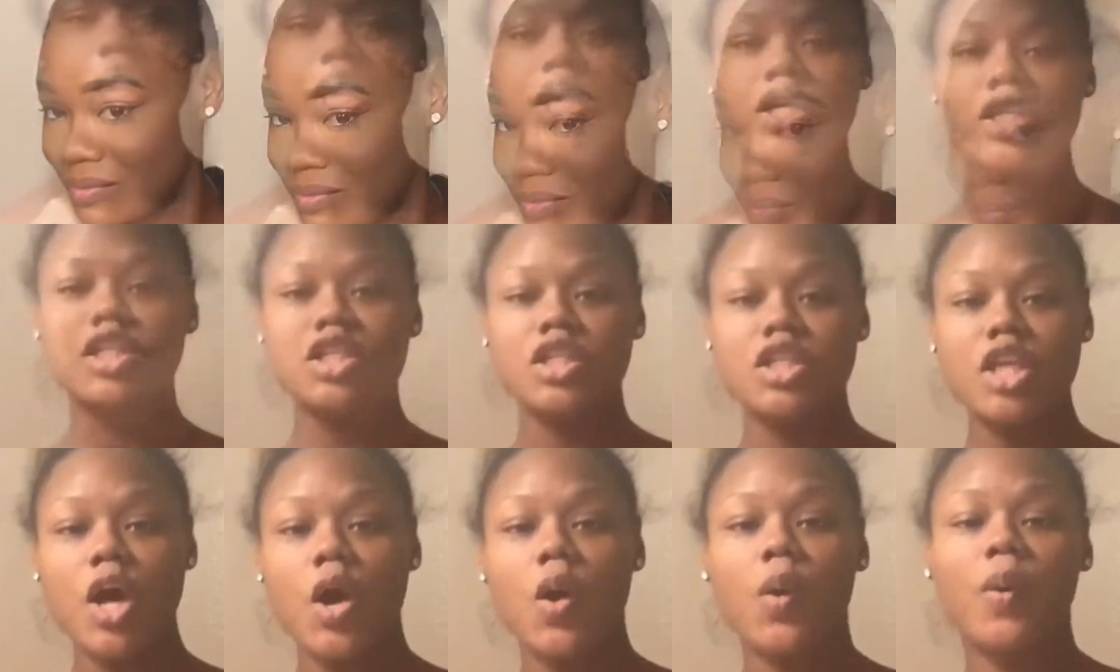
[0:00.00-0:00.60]

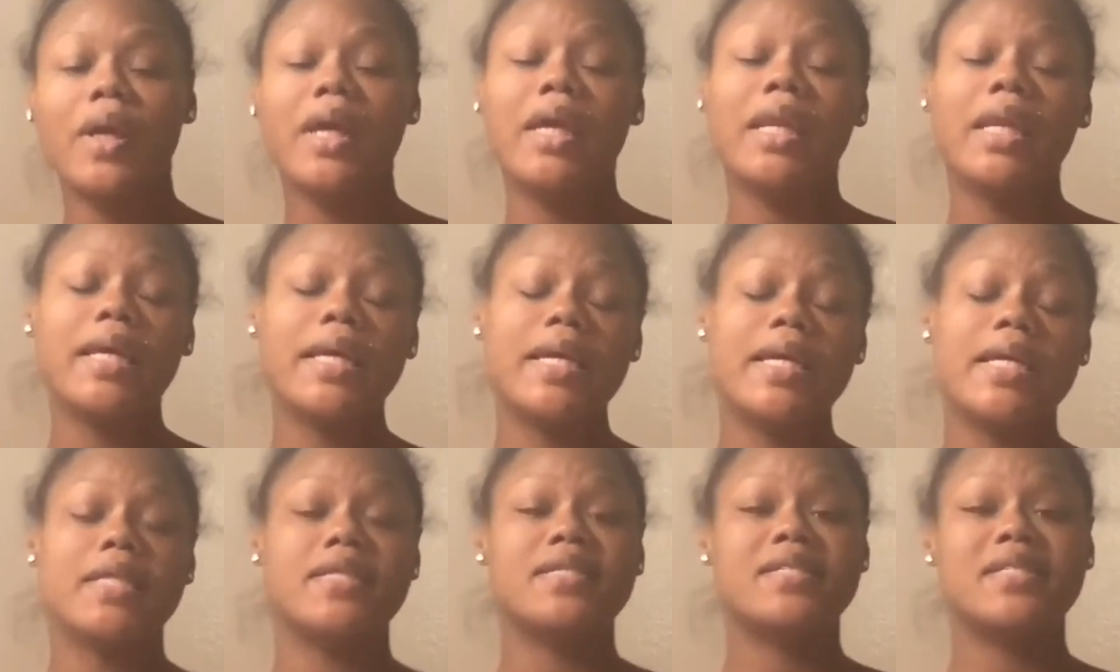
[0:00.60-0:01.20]
So it
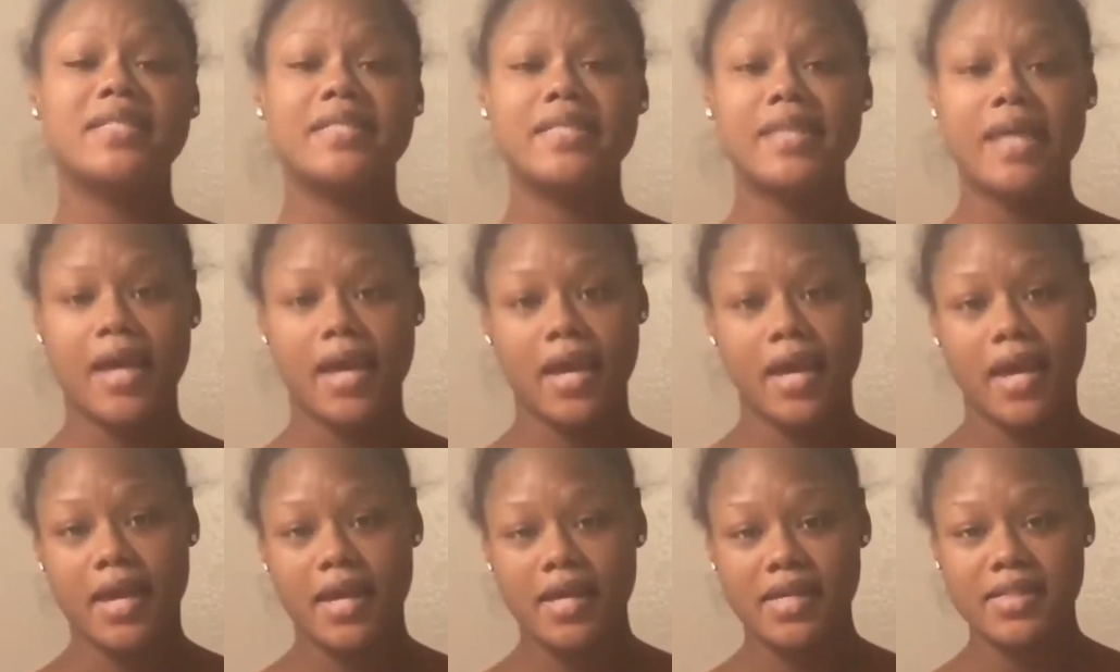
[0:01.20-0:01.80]
is
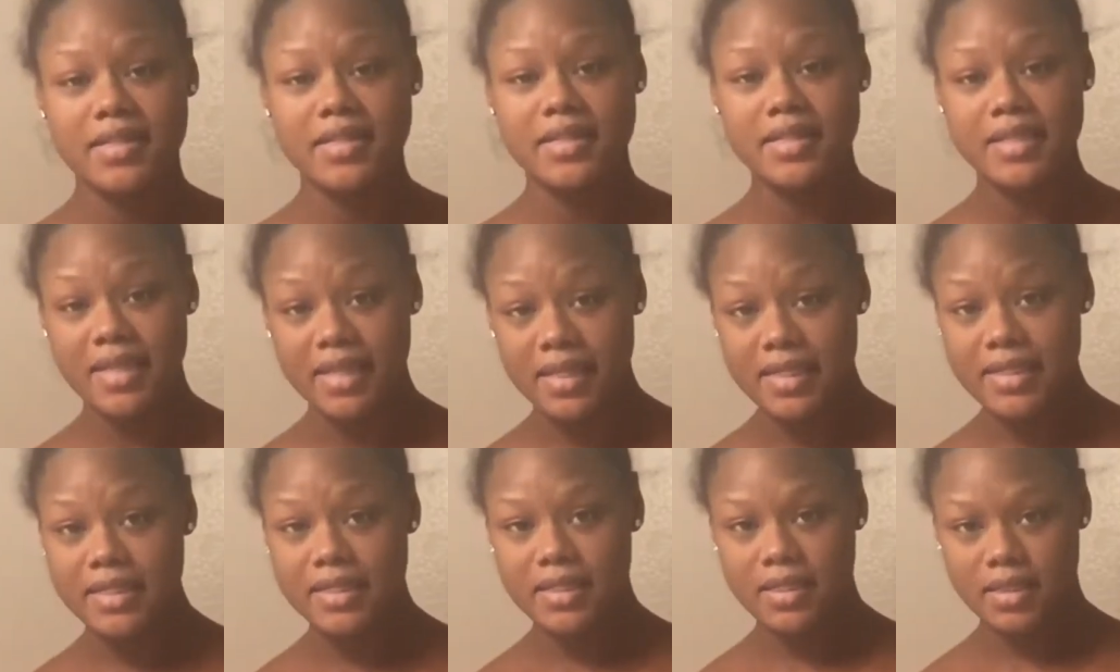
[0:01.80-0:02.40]
day
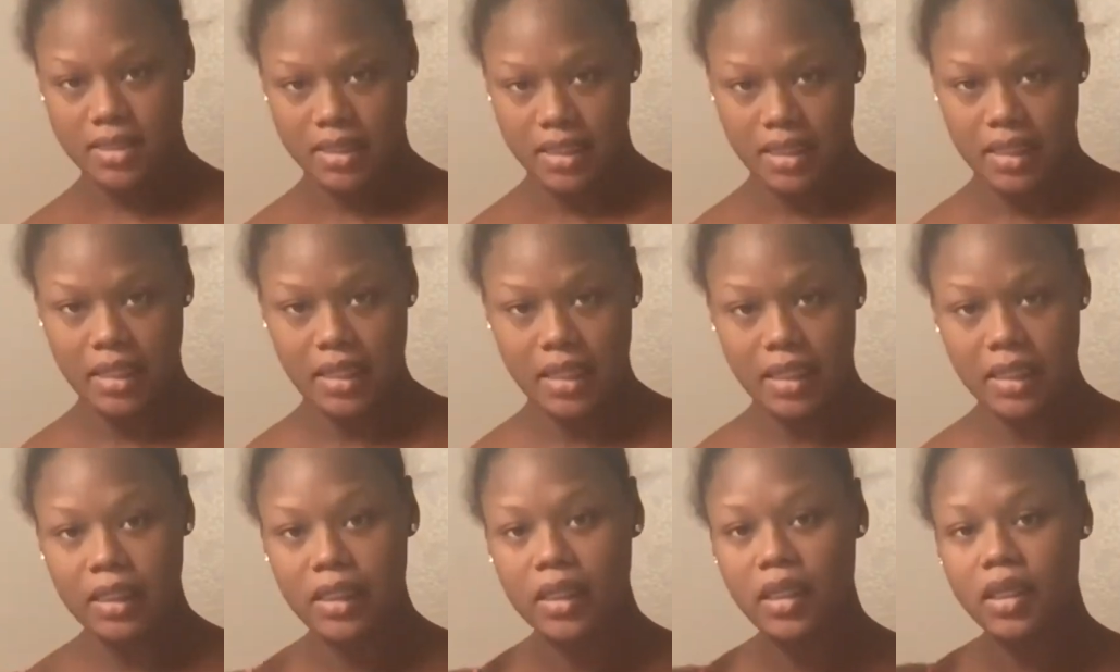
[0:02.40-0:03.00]

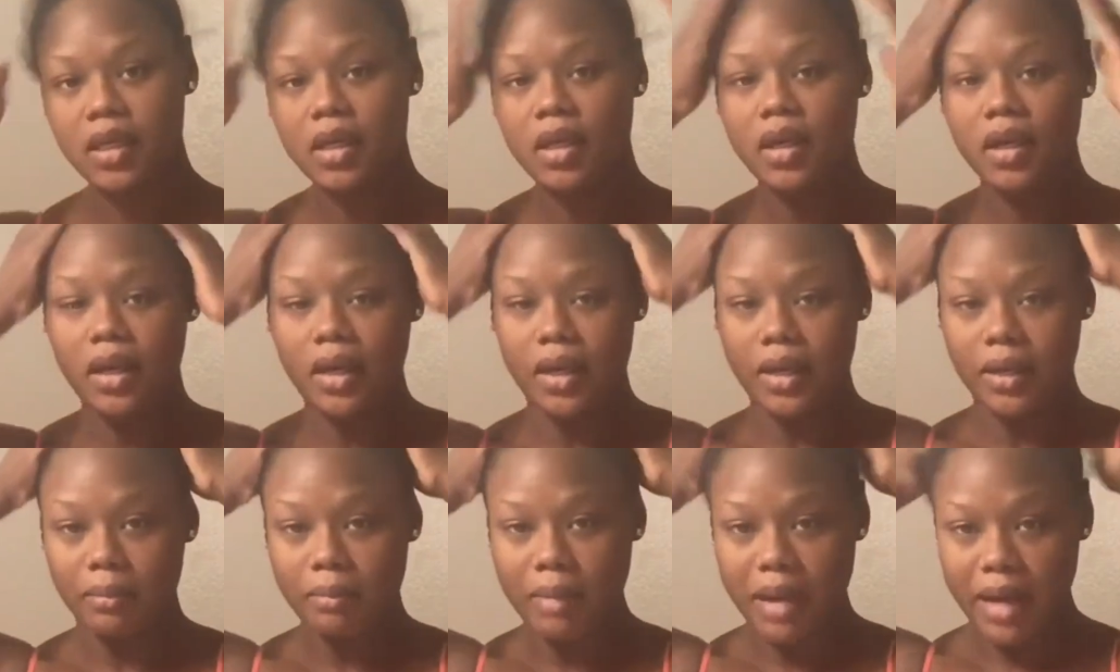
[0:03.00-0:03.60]
16
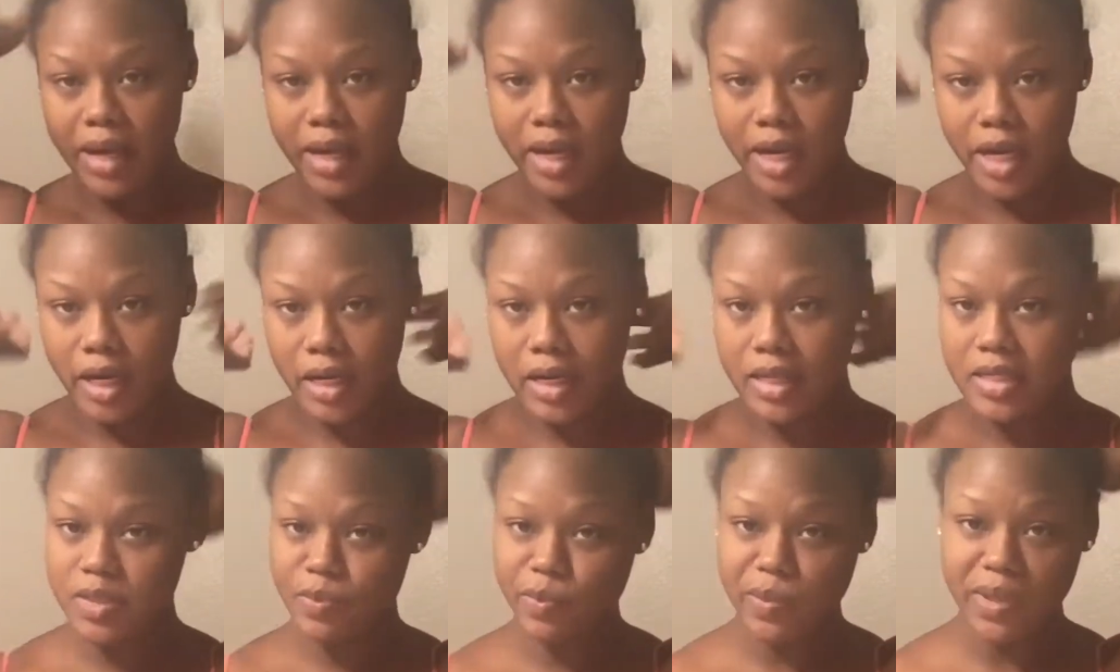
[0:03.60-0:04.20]
and my hair
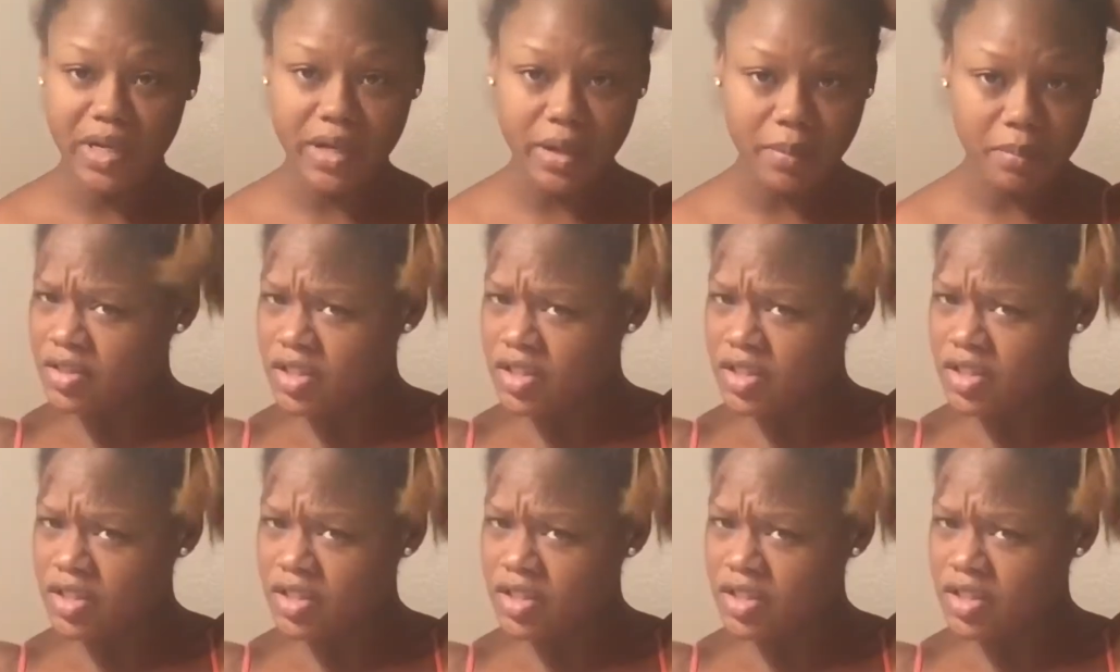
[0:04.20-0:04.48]
has been up.